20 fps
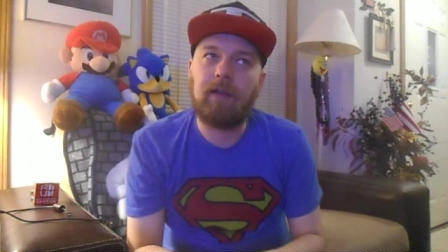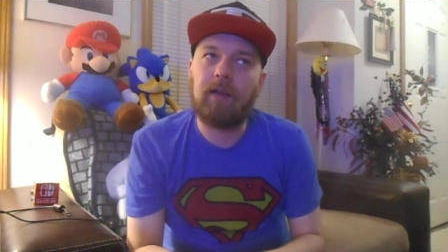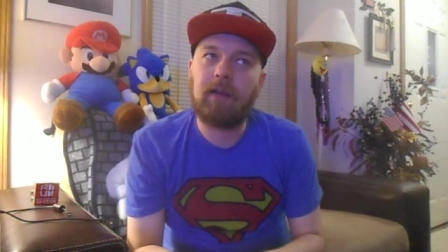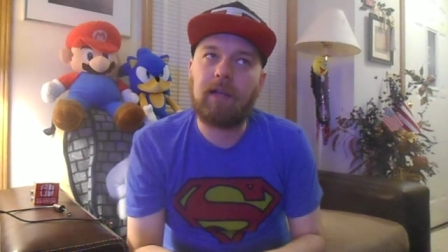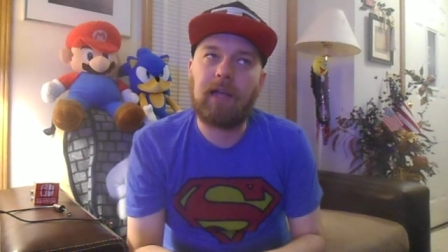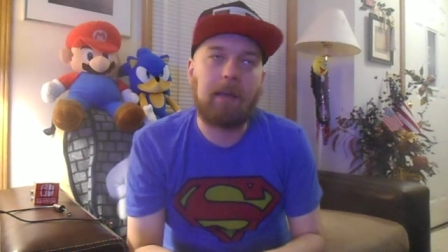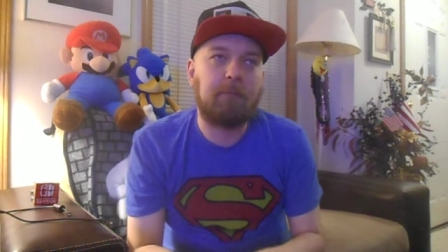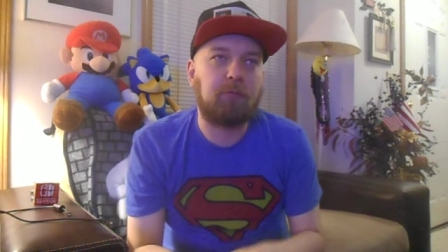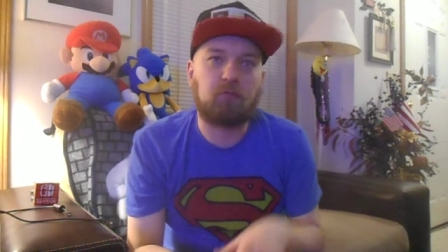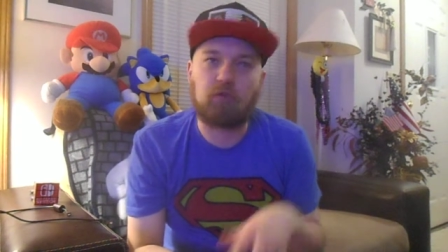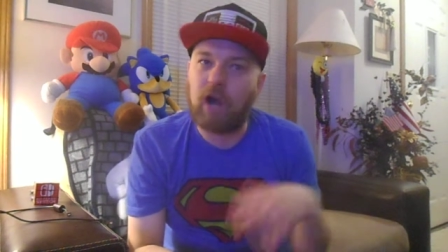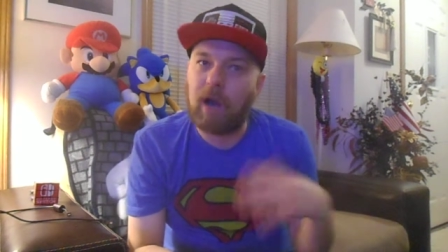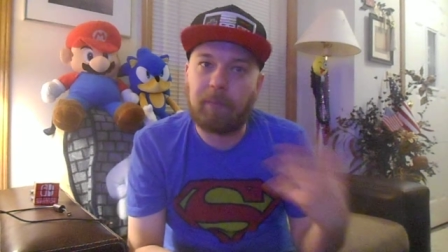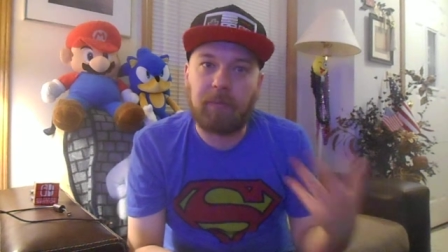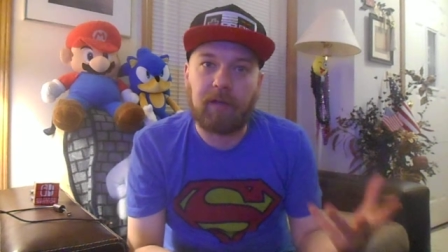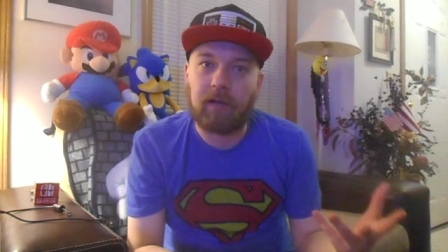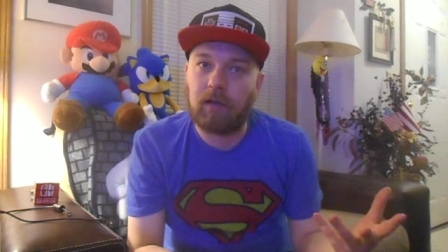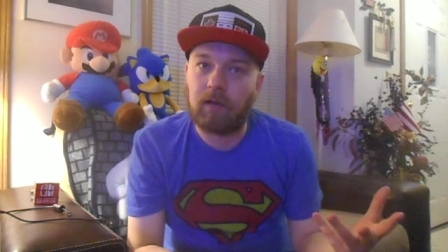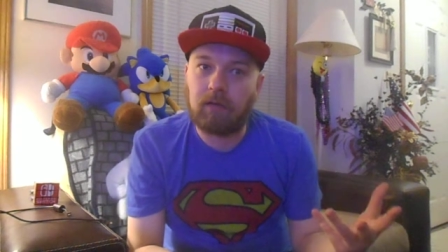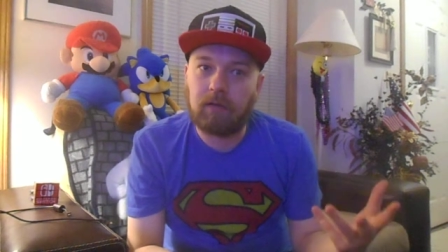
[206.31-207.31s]
kept
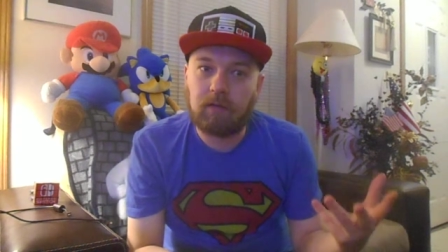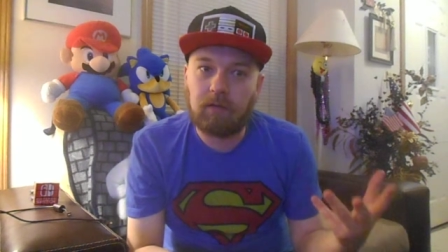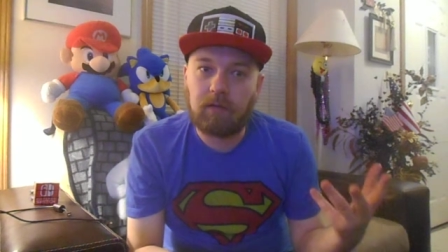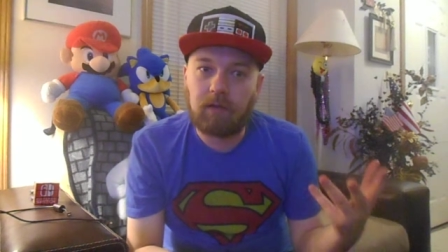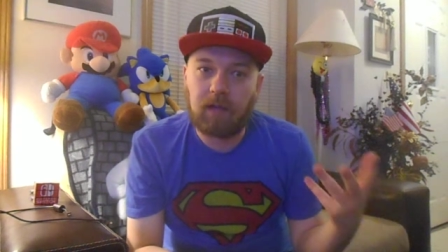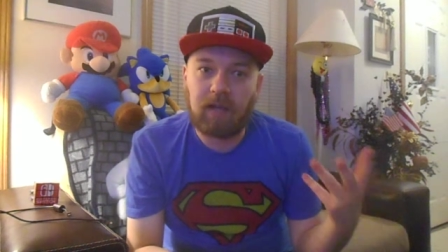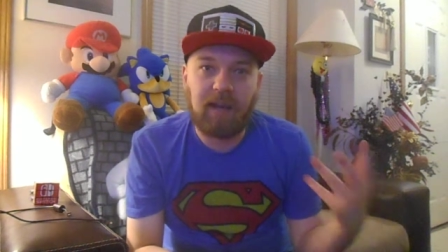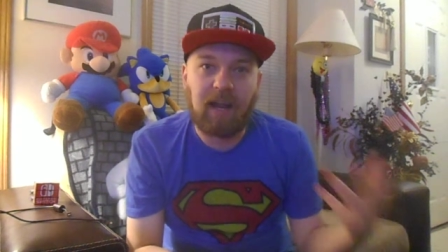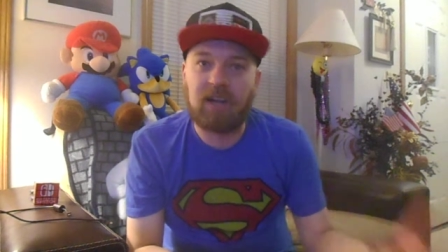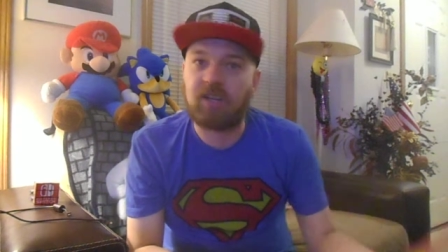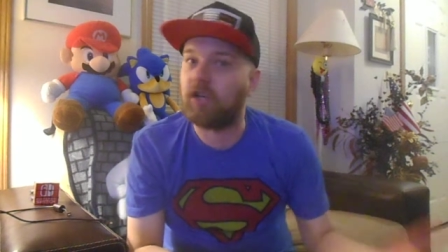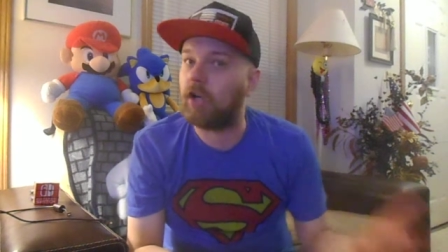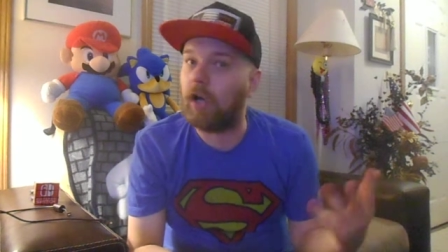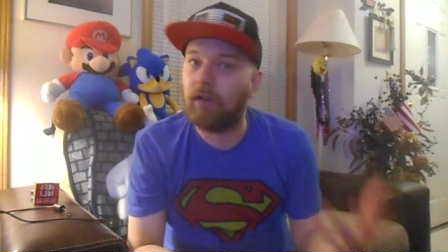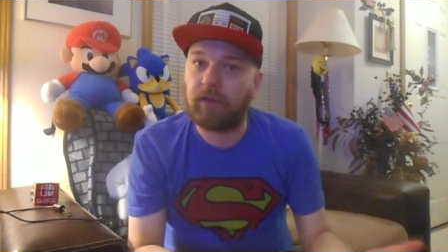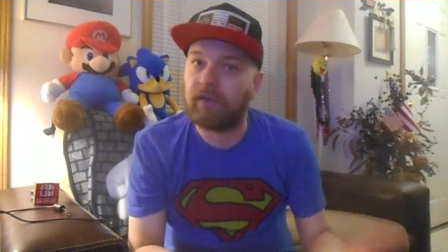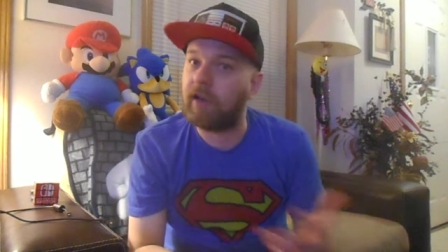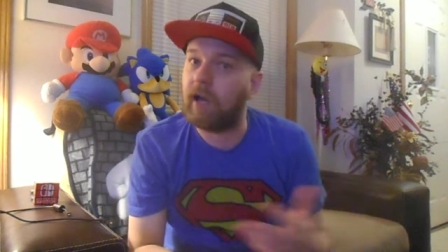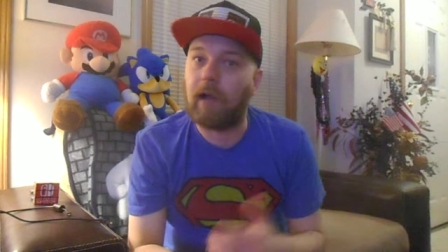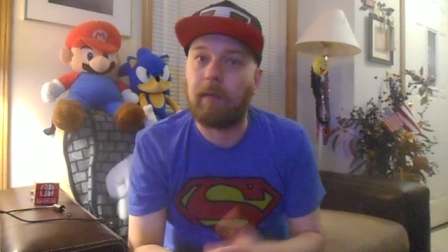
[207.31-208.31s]
dropping connection all
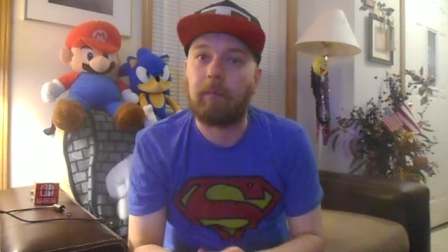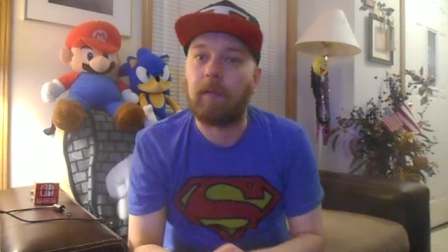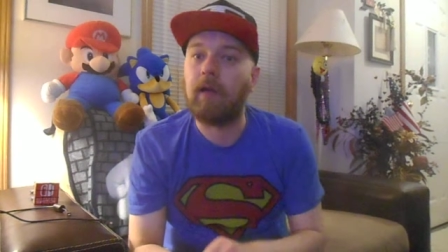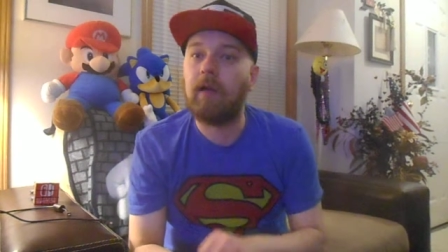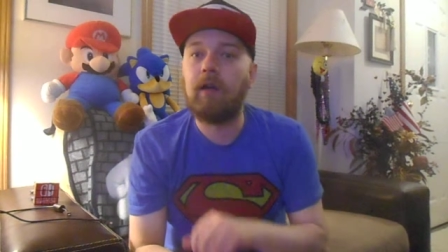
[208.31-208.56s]
the time.